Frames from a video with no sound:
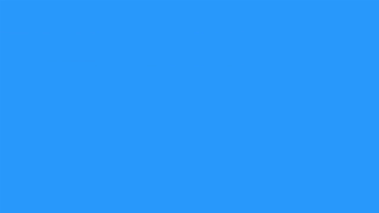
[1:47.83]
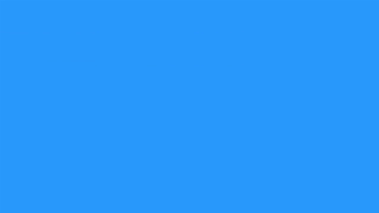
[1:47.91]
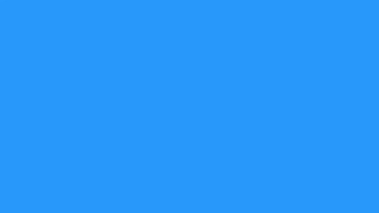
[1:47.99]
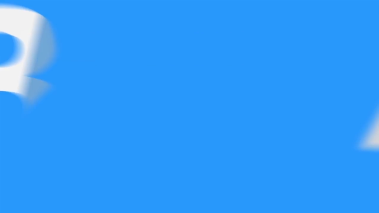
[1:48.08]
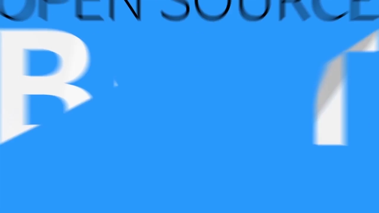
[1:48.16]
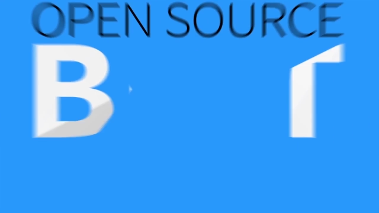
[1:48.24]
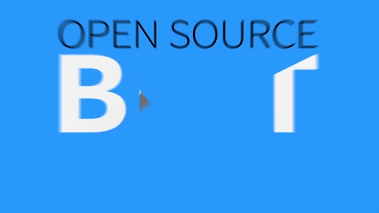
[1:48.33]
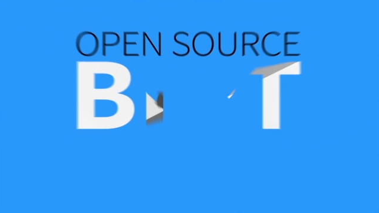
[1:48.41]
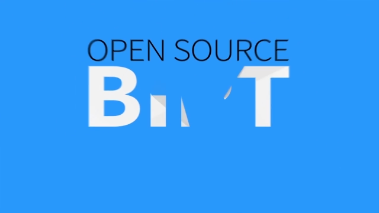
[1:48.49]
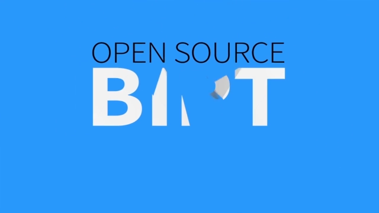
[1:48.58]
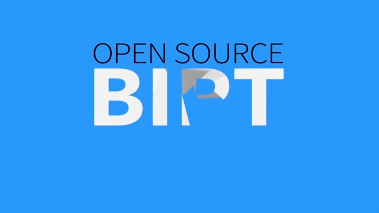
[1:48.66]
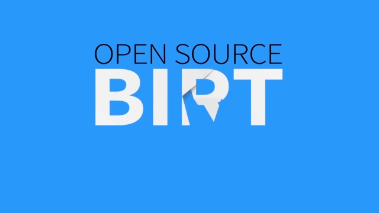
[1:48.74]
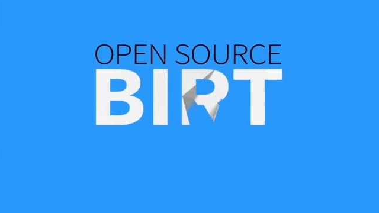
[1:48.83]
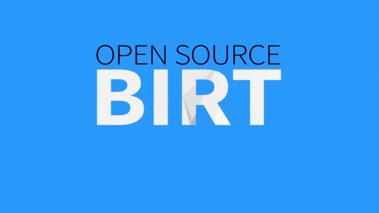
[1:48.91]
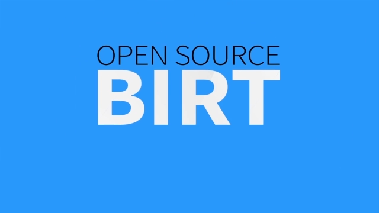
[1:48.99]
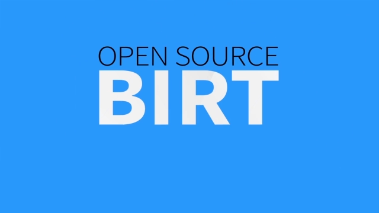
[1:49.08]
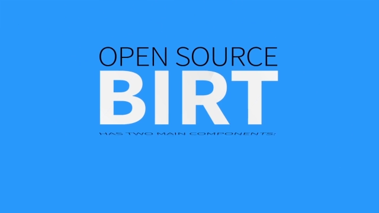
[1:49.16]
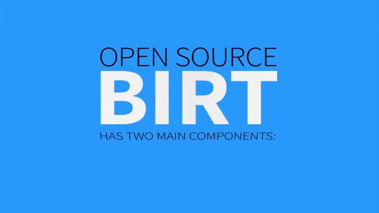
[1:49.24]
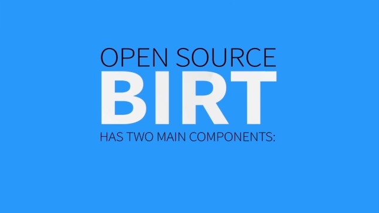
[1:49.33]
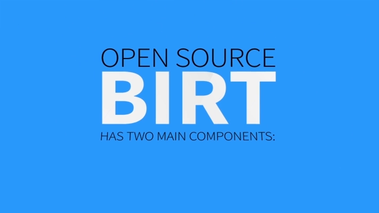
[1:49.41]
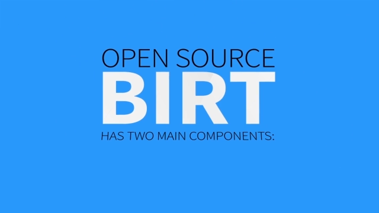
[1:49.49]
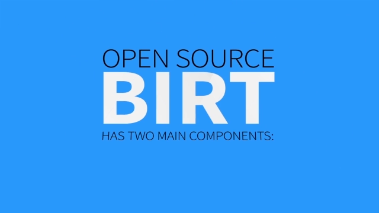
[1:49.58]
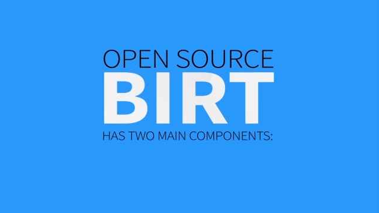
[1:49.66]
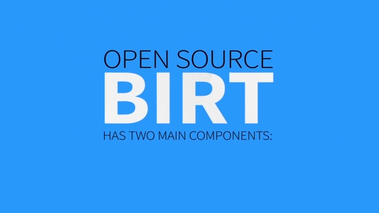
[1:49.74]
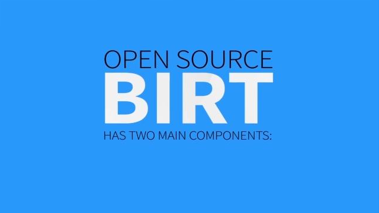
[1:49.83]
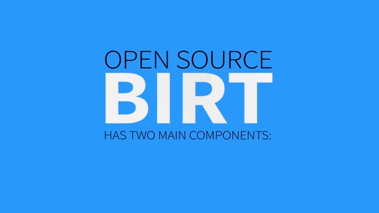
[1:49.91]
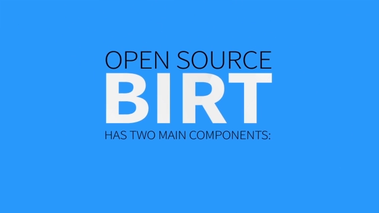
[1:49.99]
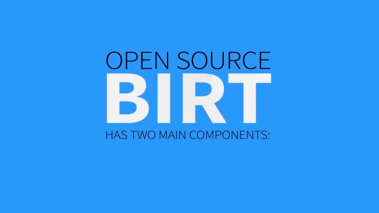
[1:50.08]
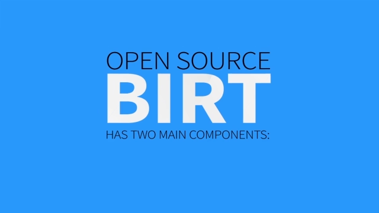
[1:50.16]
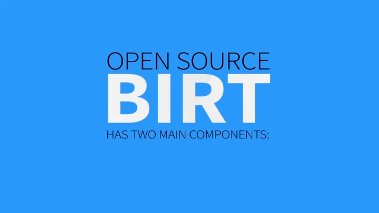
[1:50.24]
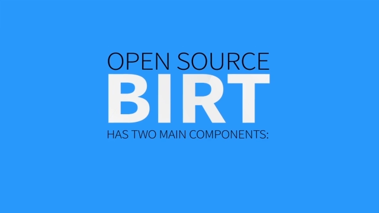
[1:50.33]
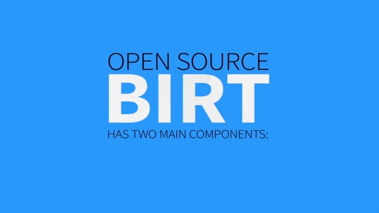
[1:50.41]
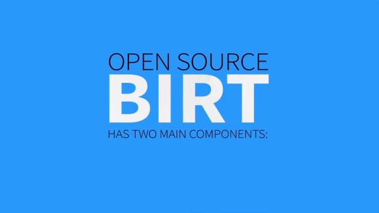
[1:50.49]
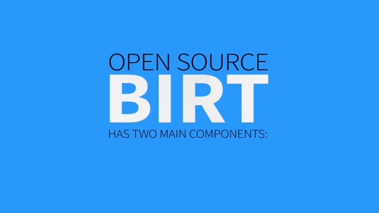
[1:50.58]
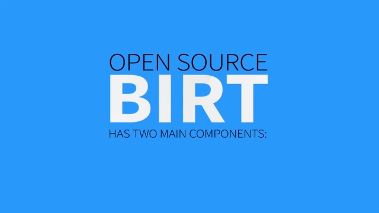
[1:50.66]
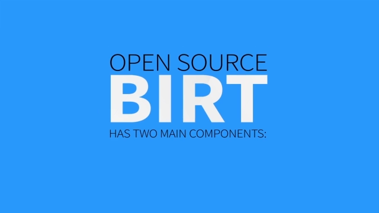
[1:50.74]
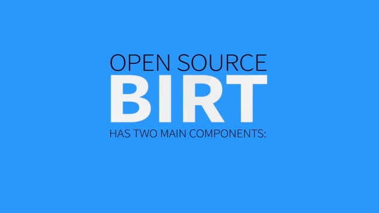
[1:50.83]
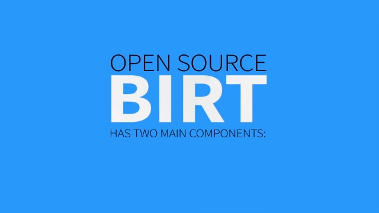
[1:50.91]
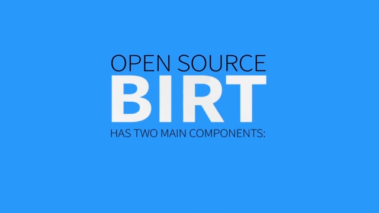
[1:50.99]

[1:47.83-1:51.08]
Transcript: [unreadable: no face in view]